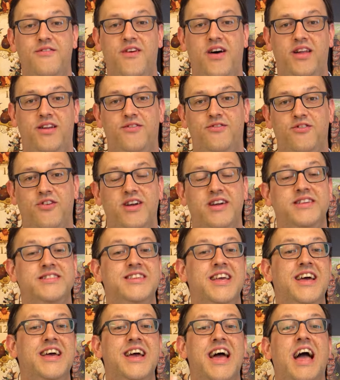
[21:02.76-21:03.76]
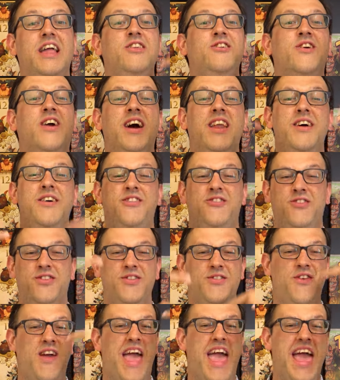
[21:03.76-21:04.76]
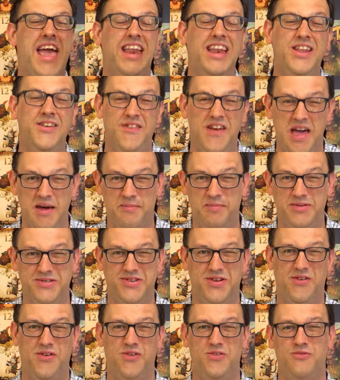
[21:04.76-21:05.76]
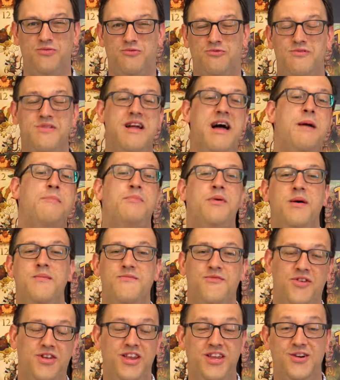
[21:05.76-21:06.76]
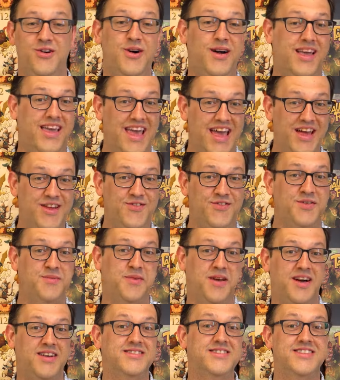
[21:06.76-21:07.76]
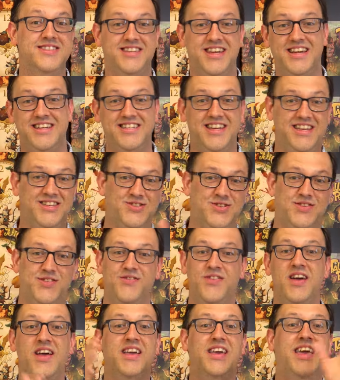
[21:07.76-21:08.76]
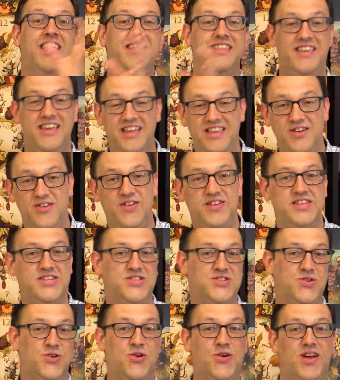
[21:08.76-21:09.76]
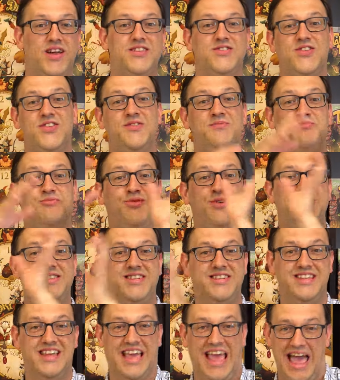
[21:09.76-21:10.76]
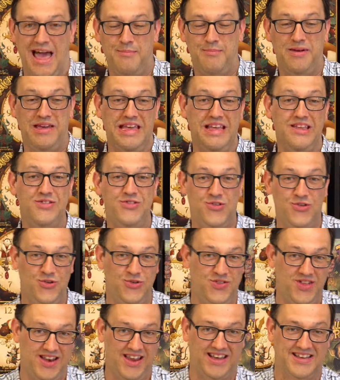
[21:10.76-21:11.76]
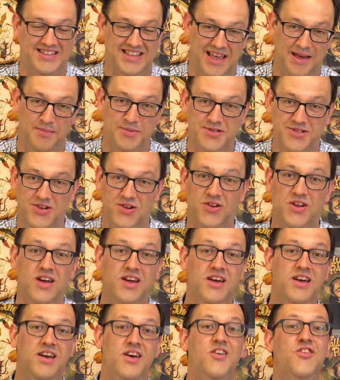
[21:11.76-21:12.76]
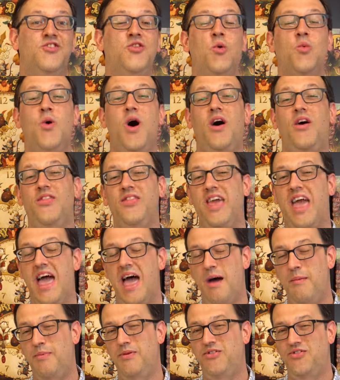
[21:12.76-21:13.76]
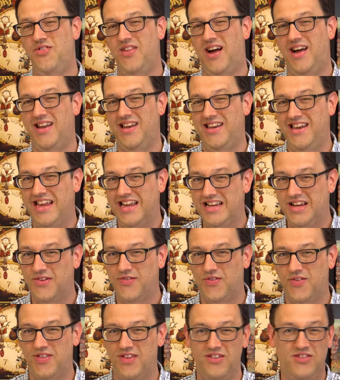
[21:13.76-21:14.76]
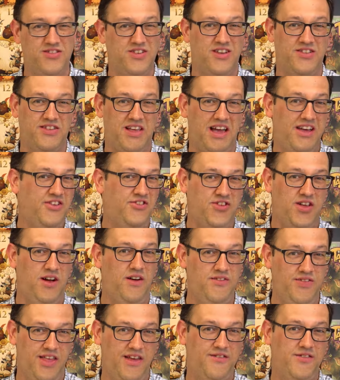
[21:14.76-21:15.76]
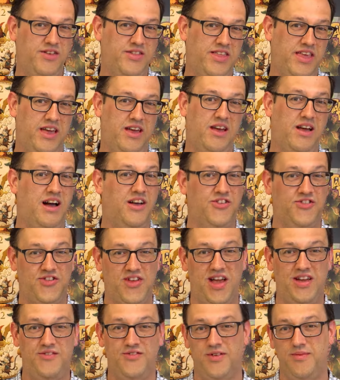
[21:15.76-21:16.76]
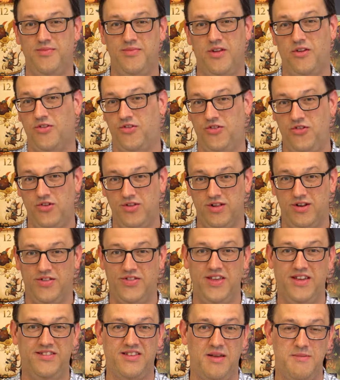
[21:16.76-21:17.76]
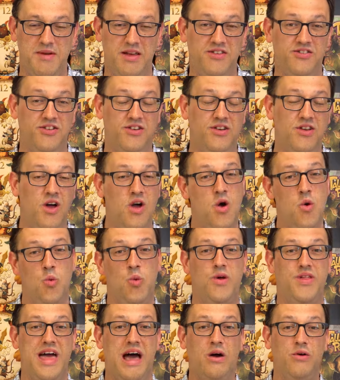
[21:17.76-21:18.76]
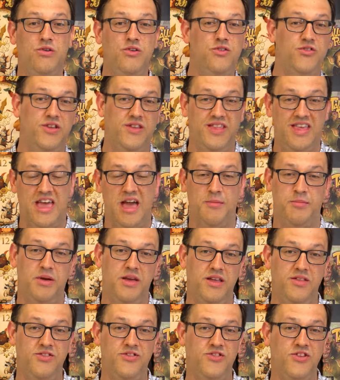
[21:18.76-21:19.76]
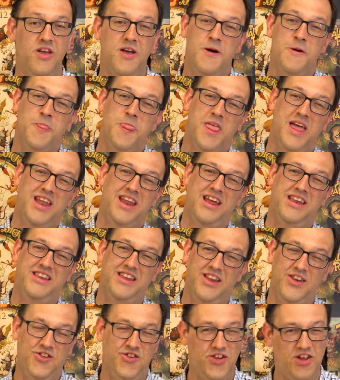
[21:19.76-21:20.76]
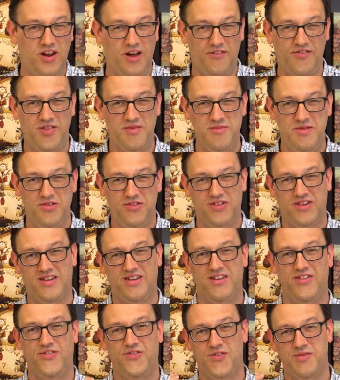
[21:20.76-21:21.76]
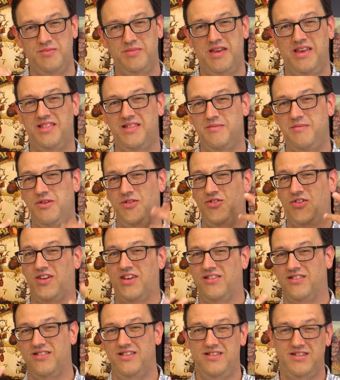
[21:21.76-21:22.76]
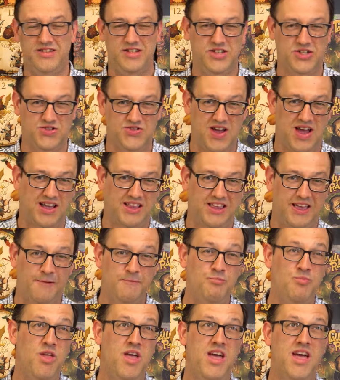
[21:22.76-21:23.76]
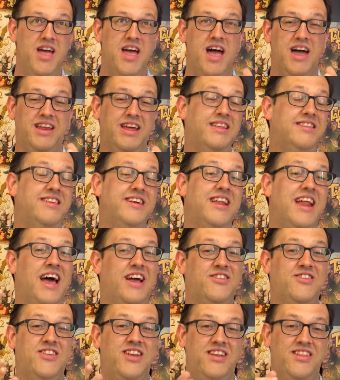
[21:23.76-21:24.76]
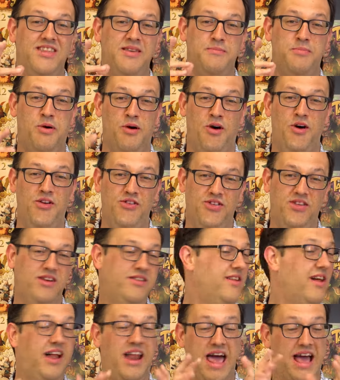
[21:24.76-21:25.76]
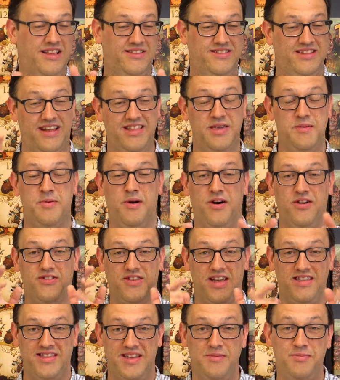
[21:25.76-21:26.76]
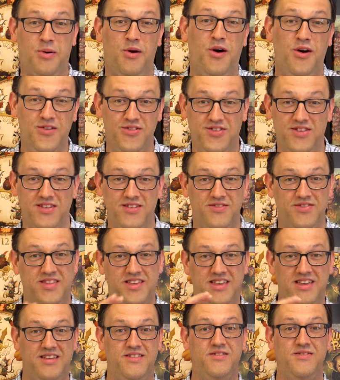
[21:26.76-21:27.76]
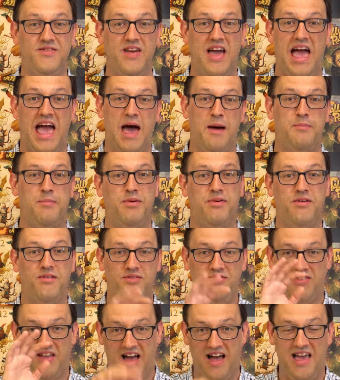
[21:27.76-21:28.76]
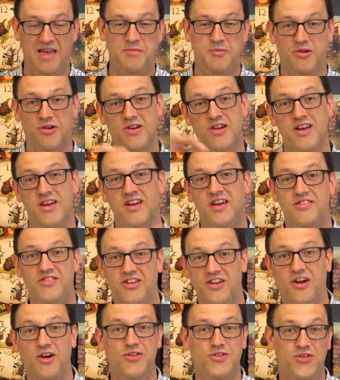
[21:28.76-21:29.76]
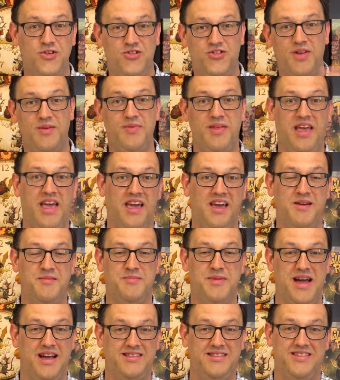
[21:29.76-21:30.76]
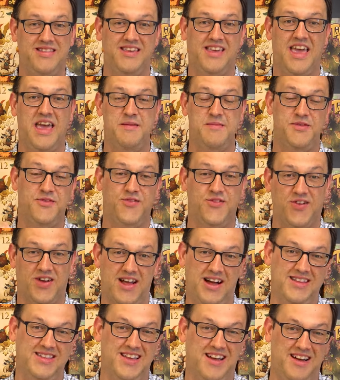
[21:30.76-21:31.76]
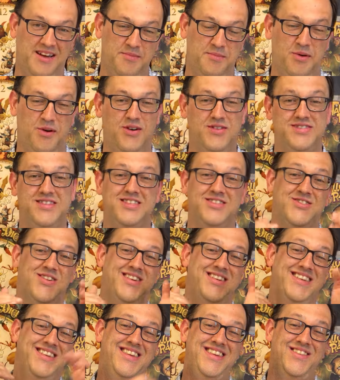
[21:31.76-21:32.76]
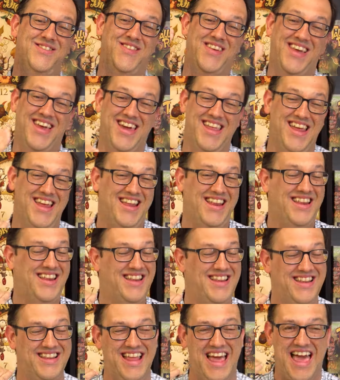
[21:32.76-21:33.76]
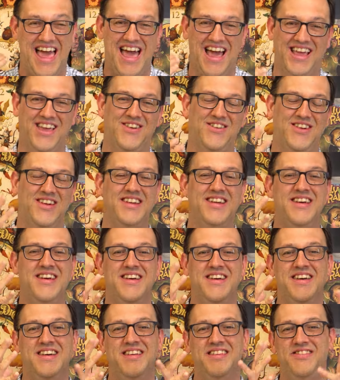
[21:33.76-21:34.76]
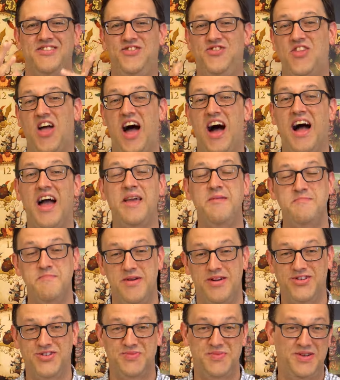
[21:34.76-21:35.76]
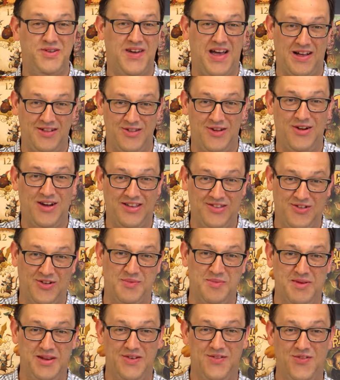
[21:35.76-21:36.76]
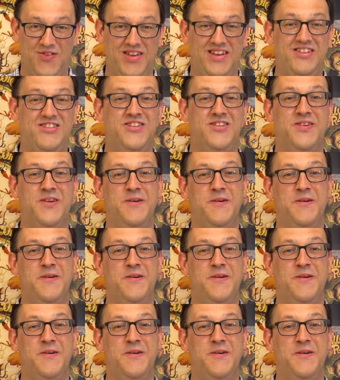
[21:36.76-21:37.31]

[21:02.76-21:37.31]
final phrase, and you get a sort of end of episode wrap-up video, again from Cousin JJ, sort of continuing the story and sort of bridging the gap into the next episode. So while the app is not needed for this, because I solved everything aside from those 2 little things I mentioned without using the app hints, and I did shut off the music because for me the music is a little distracting. And I did accidentally pause, not accidentally pause, I did pause the app timer to go do something and come back to the game and forgot to unpause it. So I didn't even get an accurate time measurement of how long it took me to finish.